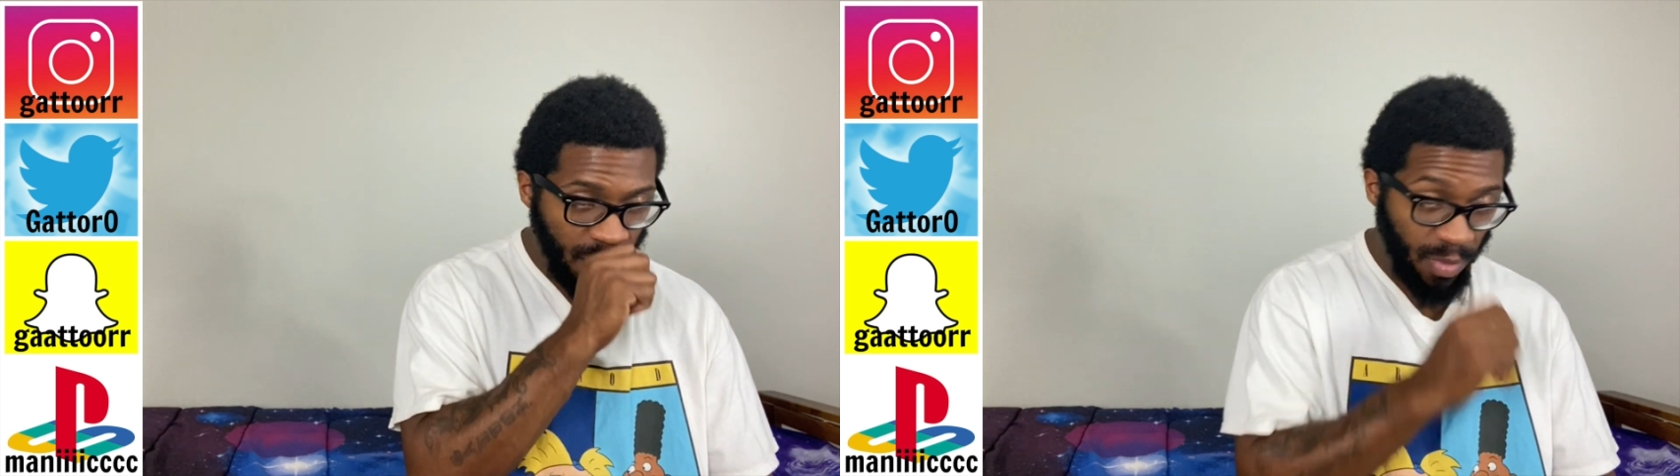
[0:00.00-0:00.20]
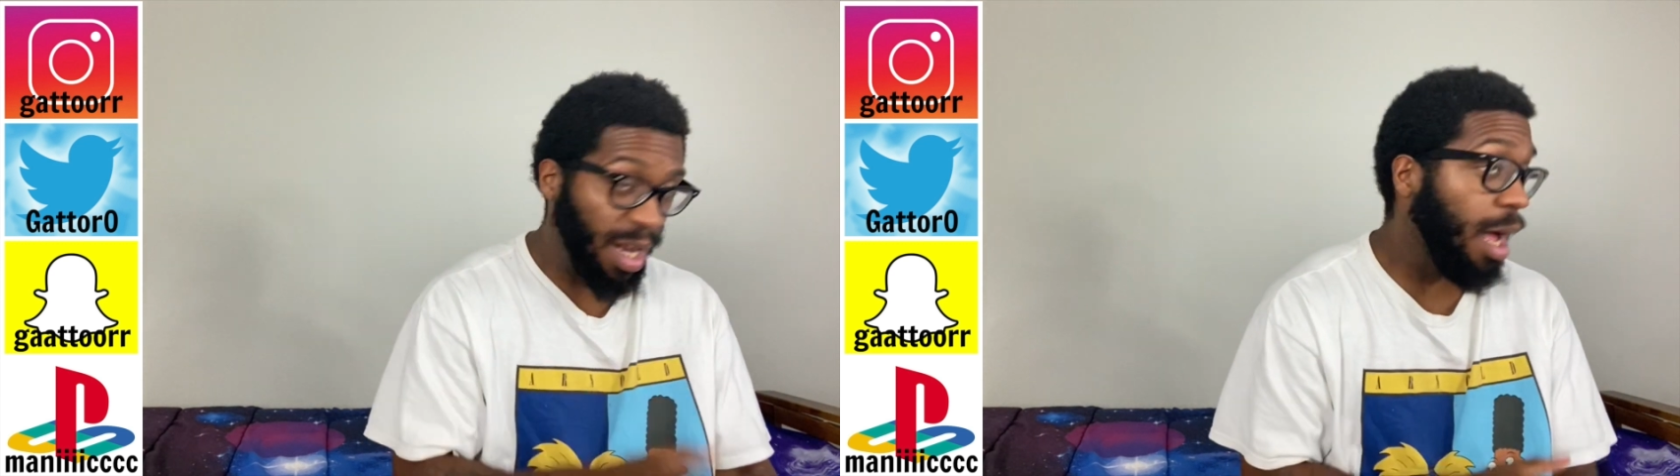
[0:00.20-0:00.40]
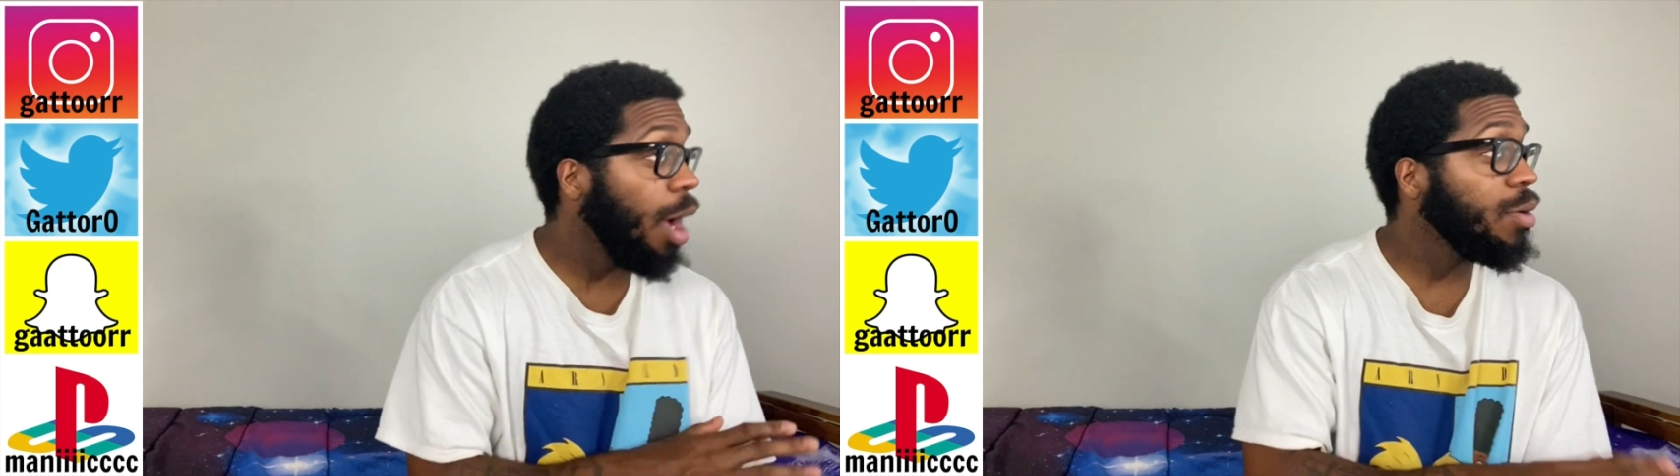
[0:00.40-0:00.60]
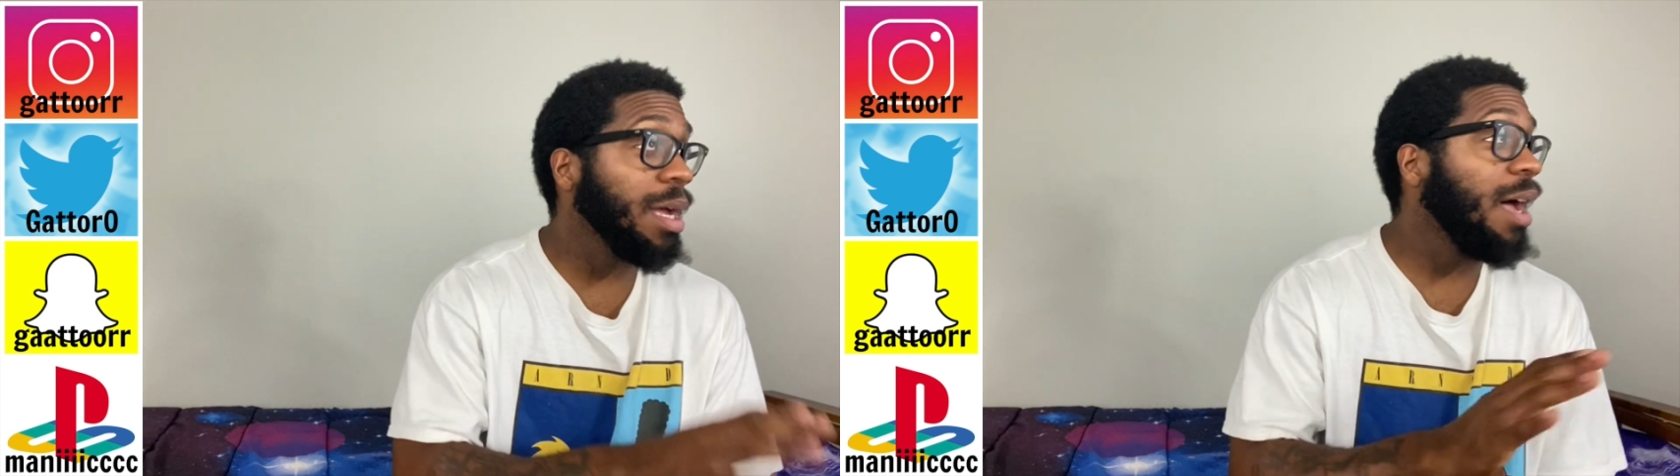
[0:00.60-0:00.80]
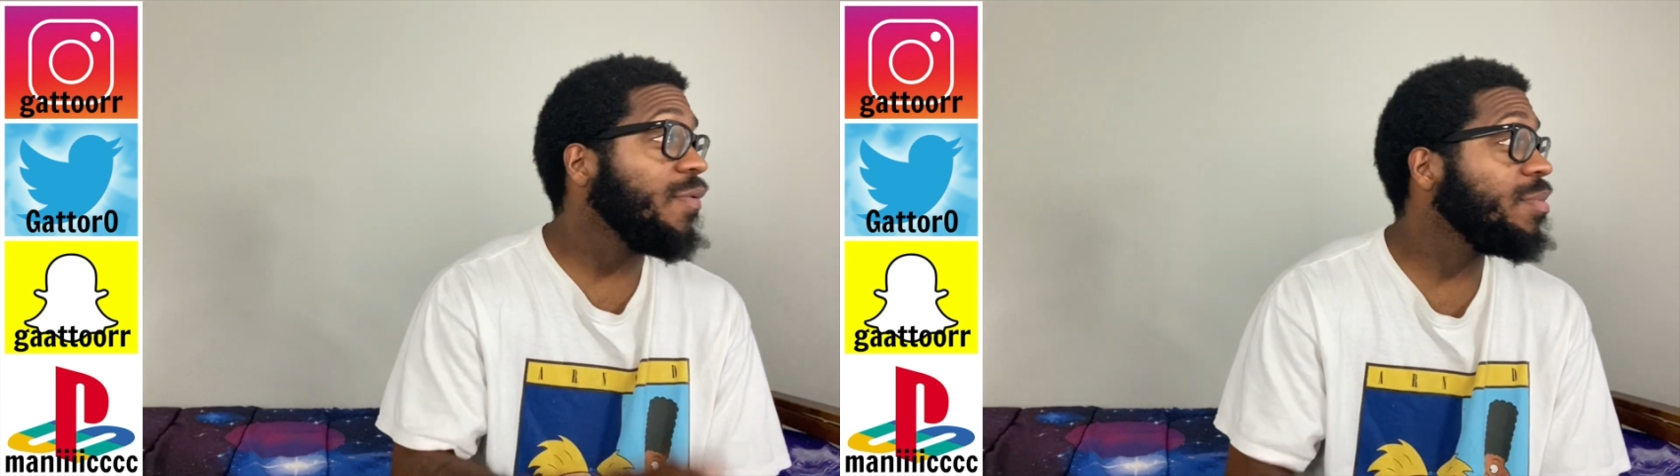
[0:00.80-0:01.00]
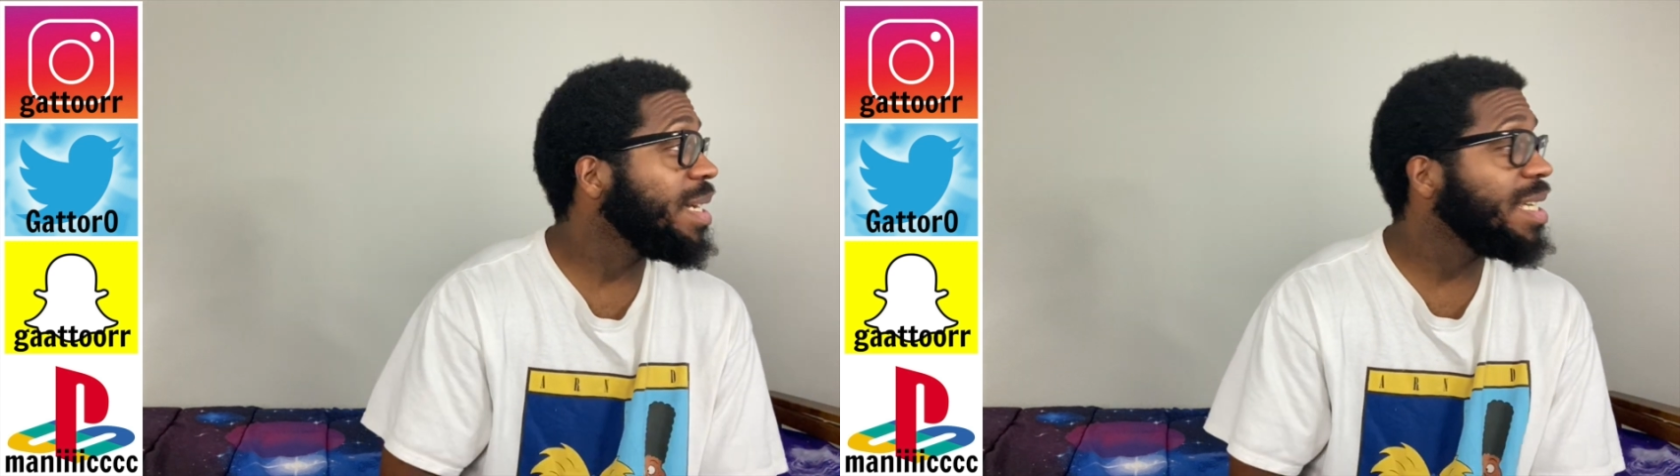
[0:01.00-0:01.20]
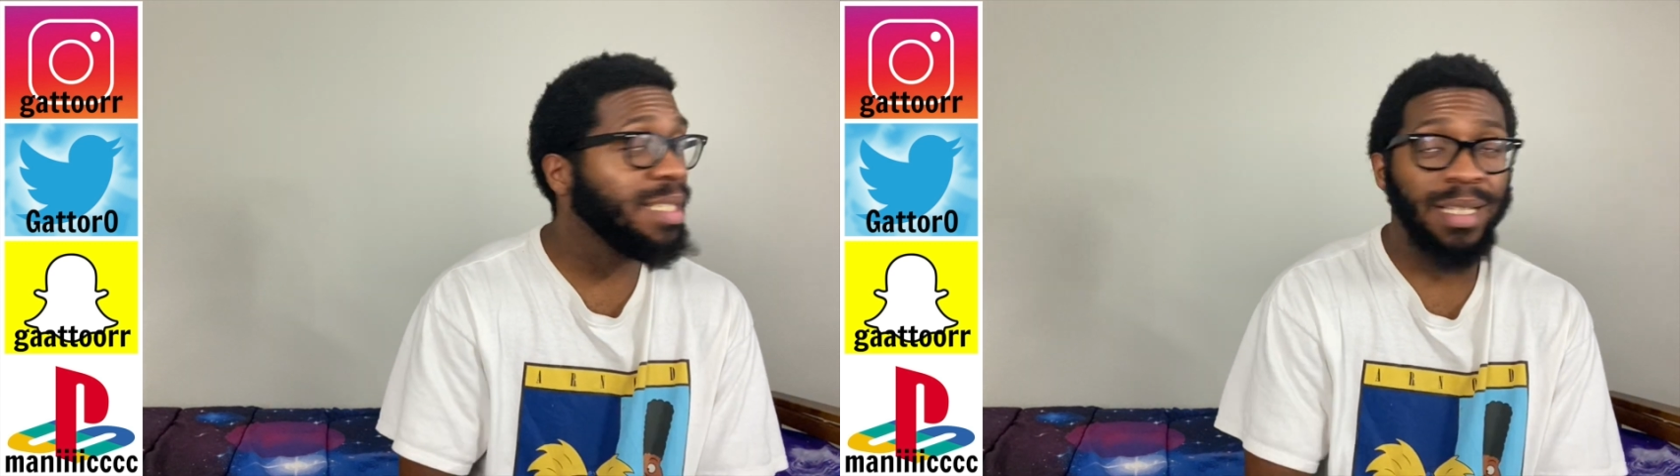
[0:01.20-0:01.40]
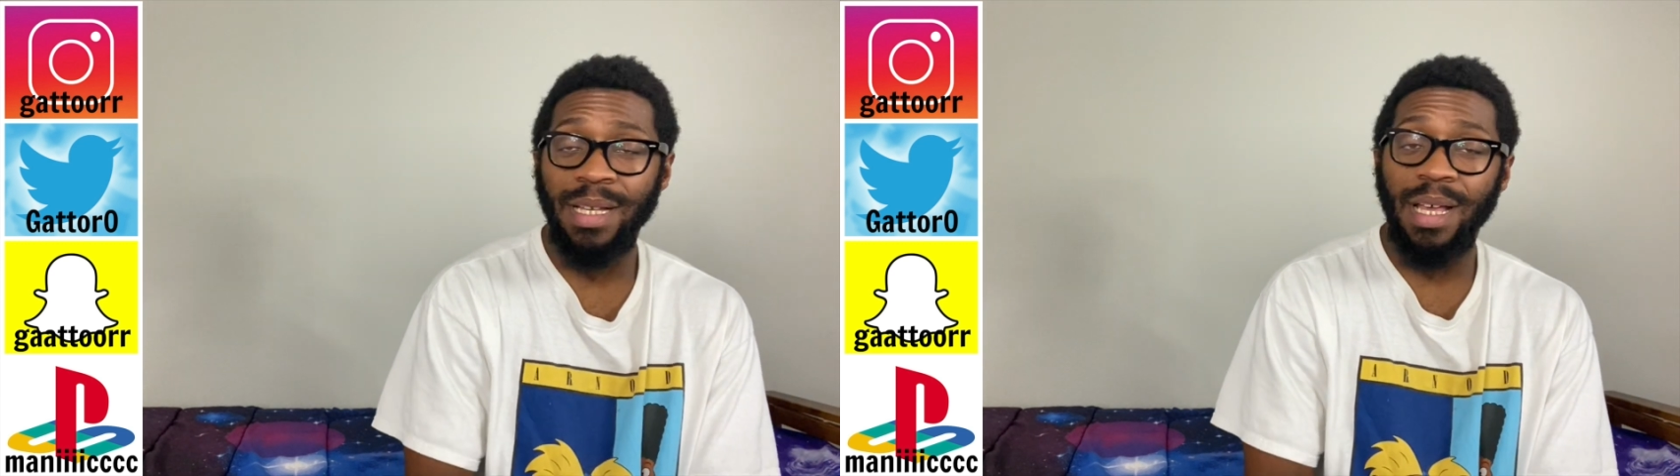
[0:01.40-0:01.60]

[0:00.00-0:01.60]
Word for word: But I hope God forbid.